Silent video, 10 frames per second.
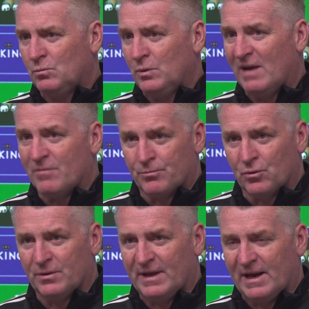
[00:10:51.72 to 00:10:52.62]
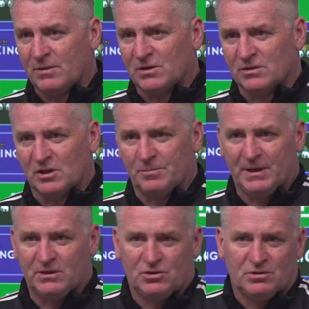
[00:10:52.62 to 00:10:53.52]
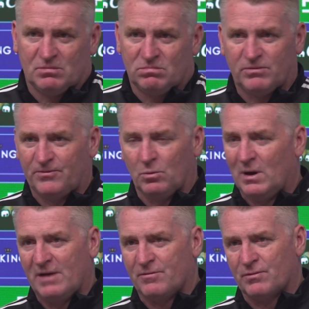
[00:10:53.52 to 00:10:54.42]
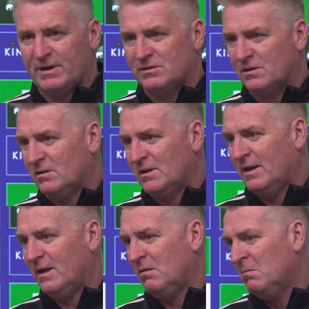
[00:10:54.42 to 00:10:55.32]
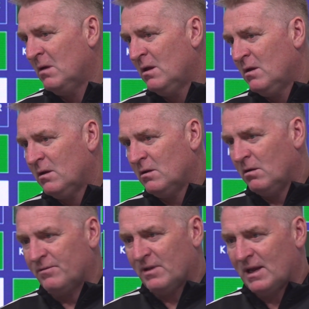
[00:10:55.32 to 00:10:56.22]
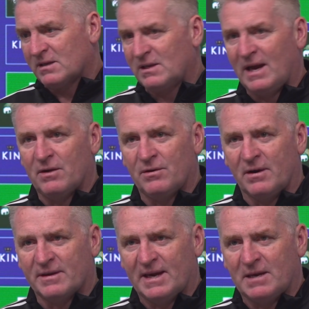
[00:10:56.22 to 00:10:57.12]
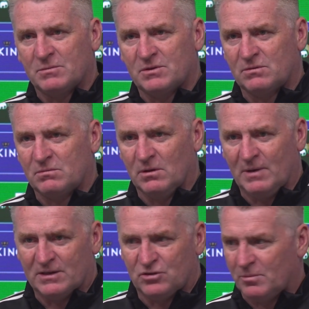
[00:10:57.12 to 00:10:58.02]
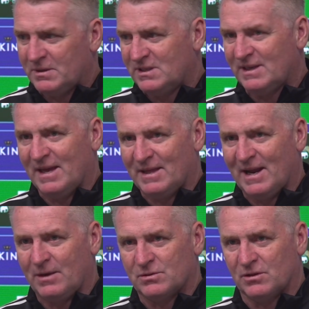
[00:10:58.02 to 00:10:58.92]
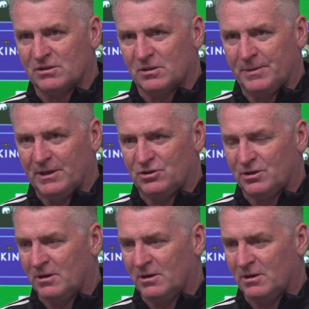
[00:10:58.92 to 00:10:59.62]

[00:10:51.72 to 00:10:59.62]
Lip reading: We haven't brought that out onto the pitch for whatever reason, you know, over the last 8 or 9 games. You know, our job is to get that out onto the pitch.